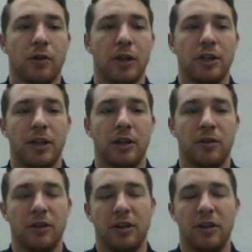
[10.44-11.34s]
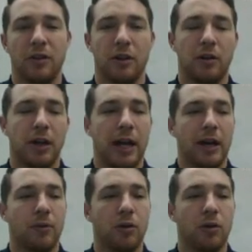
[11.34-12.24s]
question, just to look
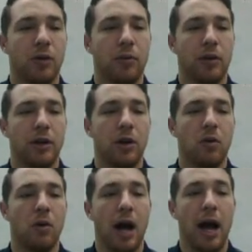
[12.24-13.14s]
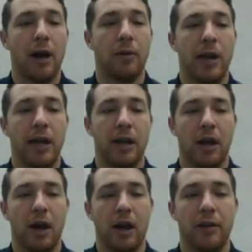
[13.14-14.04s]
at it real quick, we know how to
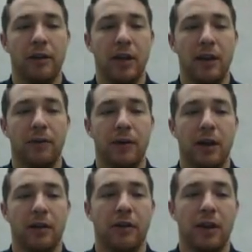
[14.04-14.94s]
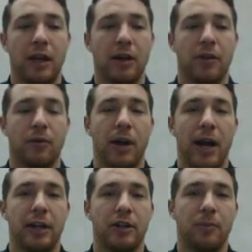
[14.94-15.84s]
make this E fit onto the E on the
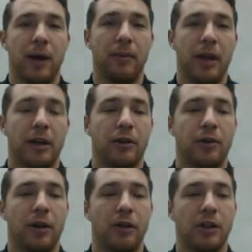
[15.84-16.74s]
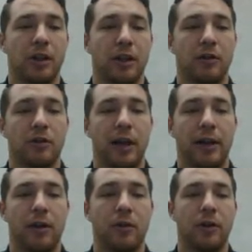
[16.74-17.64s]
right just by making a translation,
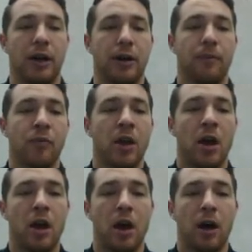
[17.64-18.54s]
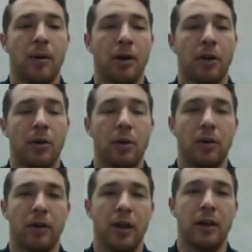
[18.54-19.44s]
sliding it over there. But another way
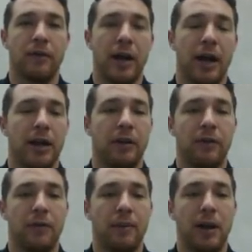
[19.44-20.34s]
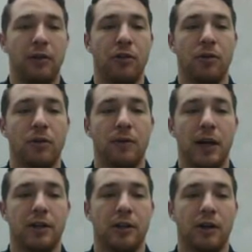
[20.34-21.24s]
we could think of that is if I made two
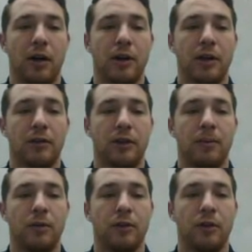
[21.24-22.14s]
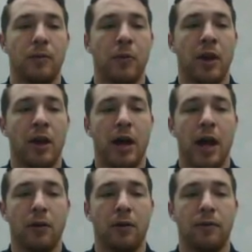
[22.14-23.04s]
reflections, I would get the same result.
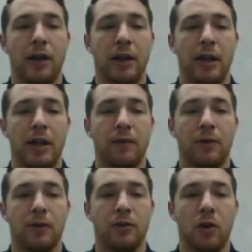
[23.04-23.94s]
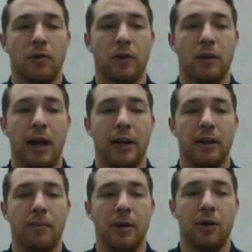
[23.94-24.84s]
I could reflect the E first over a
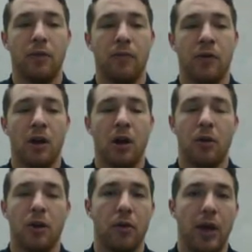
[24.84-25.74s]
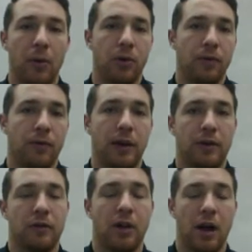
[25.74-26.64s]
line in the middle, although that would
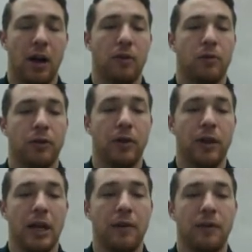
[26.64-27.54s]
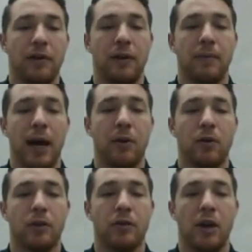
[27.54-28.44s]
result in the E facing
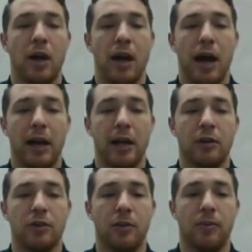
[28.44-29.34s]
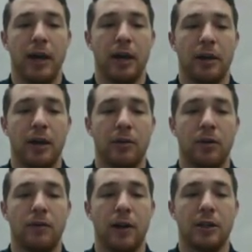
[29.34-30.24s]
backwards. I could also make another
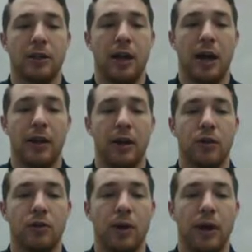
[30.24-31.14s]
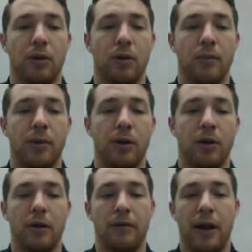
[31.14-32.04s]
reflection line that goes right through the
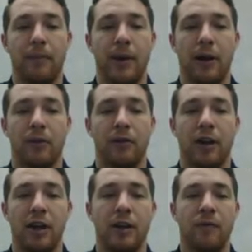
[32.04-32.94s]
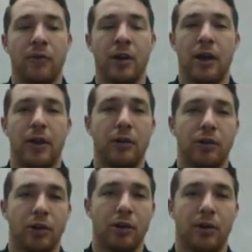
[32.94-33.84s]
middle of that backwards E, and that
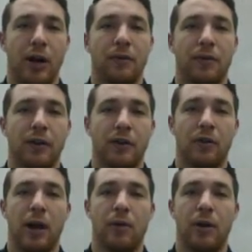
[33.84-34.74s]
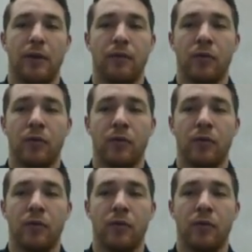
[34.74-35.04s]
would turn it around facing the right way.